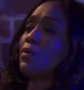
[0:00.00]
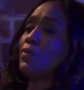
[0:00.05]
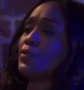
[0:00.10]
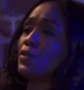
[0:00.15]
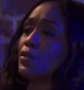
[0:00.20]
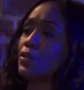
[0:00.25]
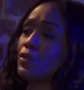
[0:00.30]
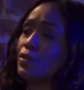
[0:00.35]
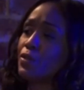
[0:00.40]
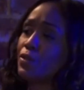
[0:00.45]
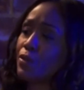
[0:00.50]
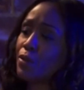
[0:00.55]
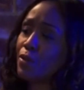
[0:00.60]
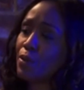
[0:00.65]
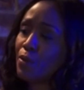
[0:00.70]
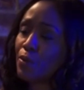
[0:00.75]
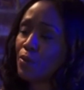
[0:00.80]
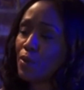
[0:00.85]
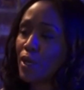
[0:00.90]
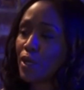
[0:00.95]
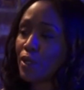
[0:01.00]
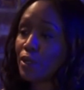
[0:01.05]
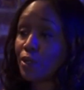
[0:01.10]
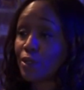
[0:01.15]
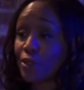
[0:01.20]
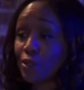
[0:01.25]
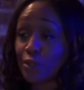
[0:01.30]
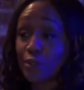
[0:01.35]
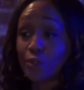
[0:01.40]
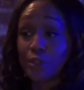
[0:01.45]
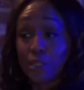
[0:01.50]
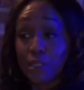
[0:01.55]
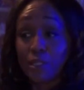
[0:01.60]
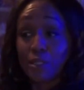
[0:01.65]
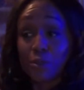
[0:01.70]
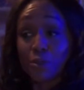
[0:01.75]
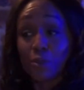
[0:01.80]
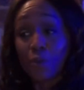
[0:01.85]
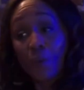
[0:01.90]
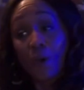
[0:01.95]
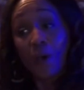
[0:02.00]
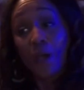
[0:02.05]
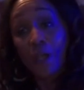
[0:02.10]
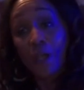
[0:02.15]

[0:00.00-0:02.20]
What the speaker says: to the school like a good little choir